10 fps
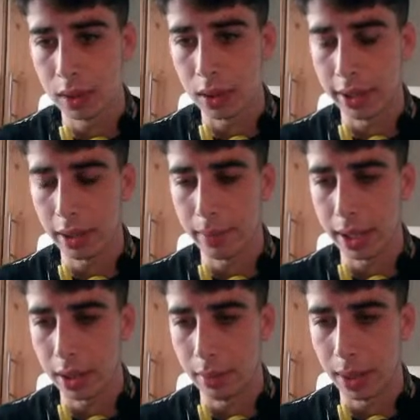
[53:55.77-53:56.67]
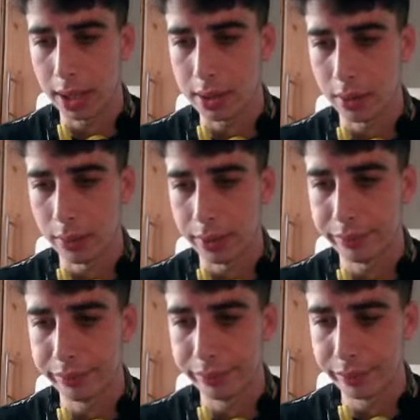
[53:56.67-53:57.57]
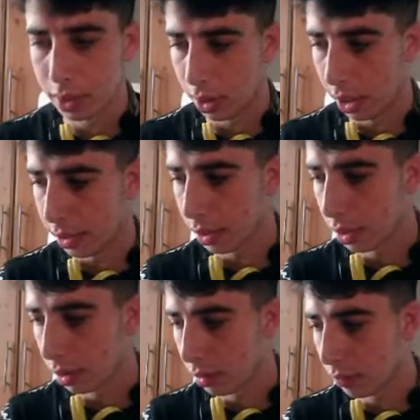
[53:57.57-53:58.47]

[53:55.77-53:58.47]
I think Malachi Black's going to win. I think